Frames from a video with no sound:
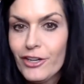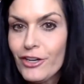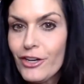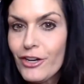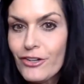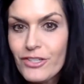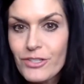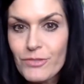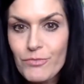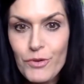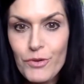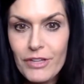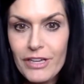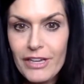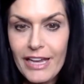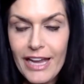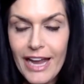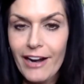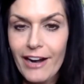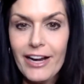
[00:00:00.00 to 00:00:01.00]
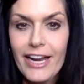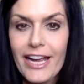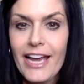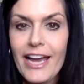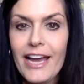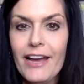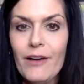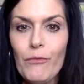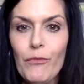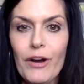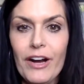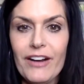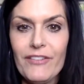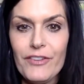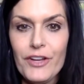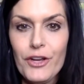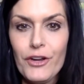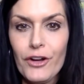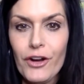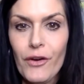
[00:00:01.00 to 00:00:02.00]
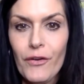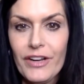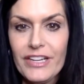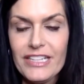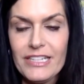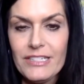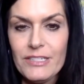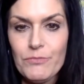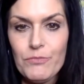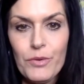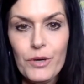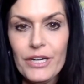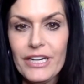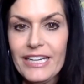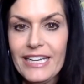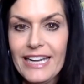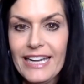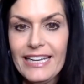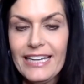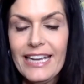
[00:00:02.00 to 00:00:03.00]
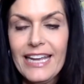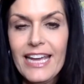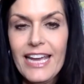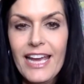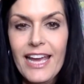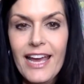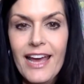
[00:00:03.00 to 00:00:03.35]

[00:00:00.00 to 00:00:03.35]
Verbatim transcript: near your smoothie area, wherever you're going to put it in.